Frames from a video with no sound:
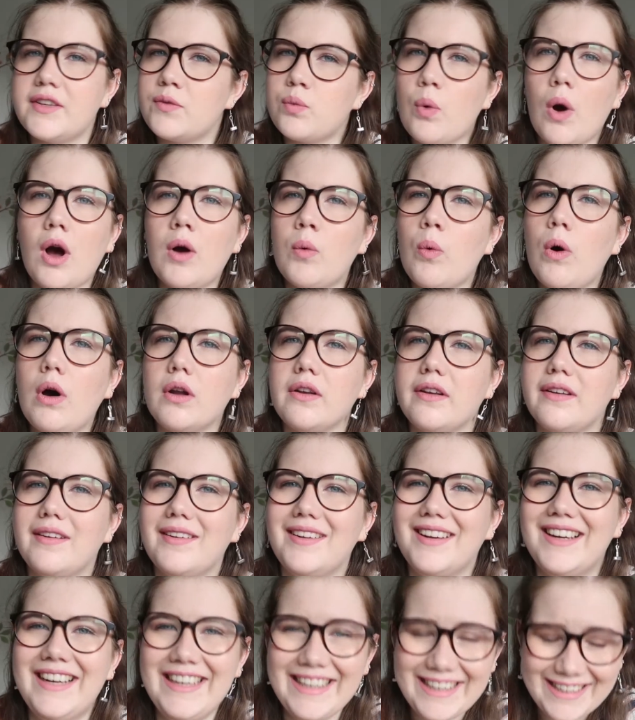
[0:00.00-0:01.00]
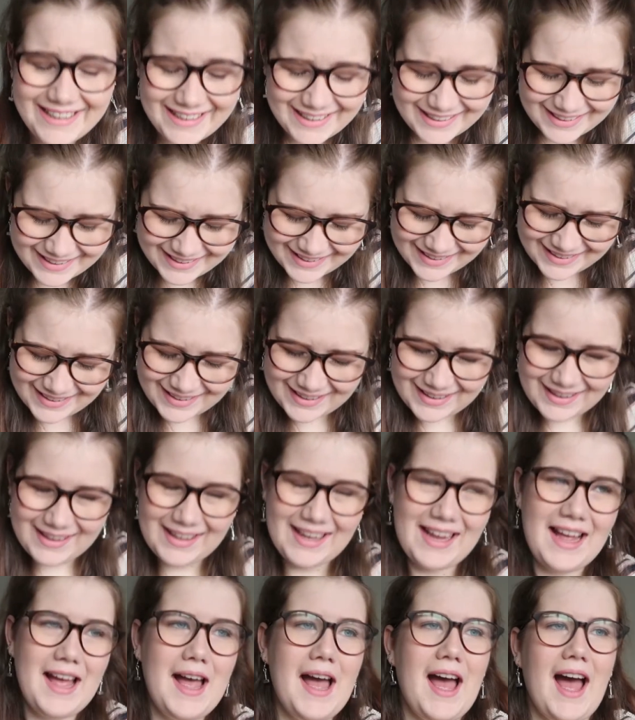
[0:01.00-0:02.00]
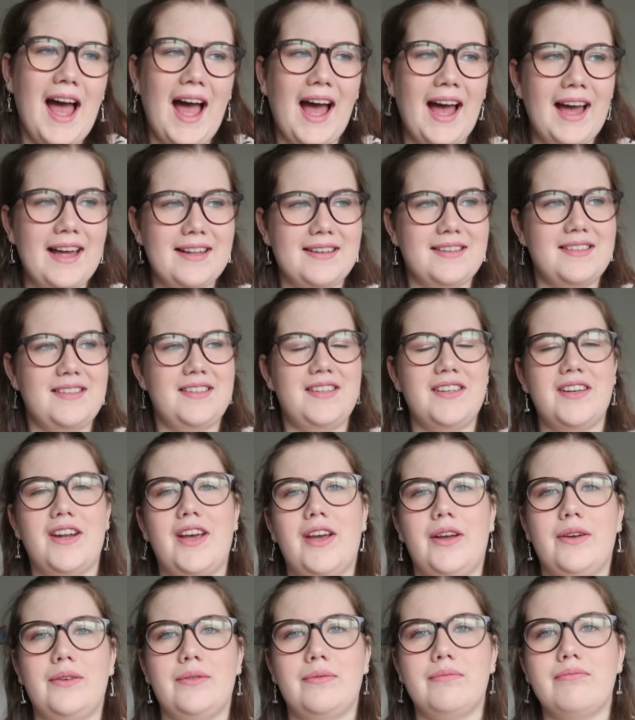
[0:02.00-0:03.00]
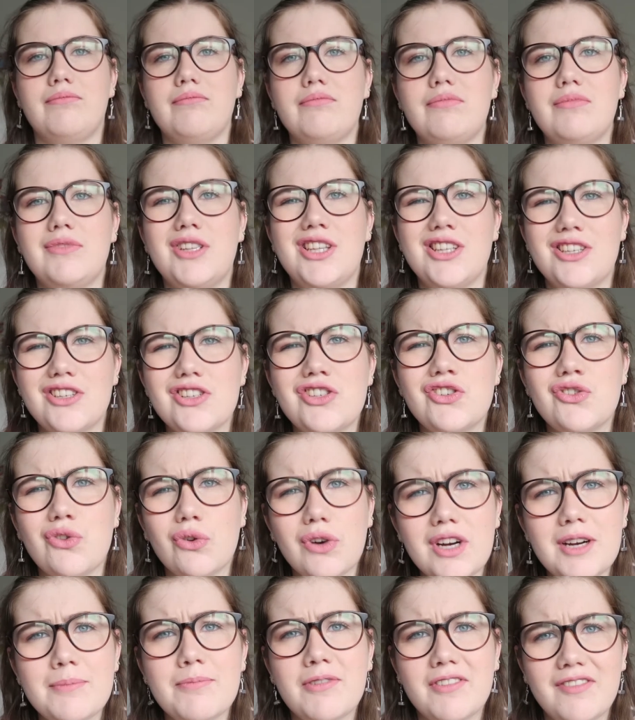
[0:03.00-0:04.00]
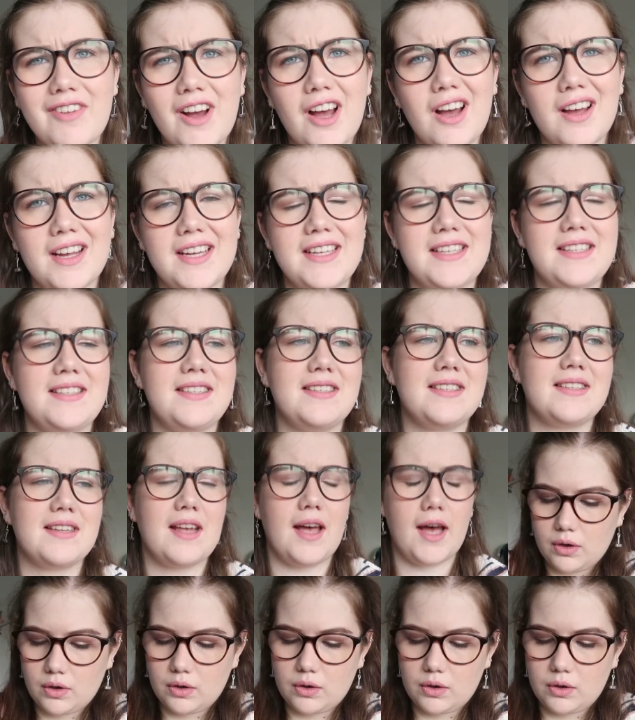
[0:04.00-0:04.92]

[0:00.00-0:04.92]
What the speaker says: what I want. And you know, the Destroyer provides.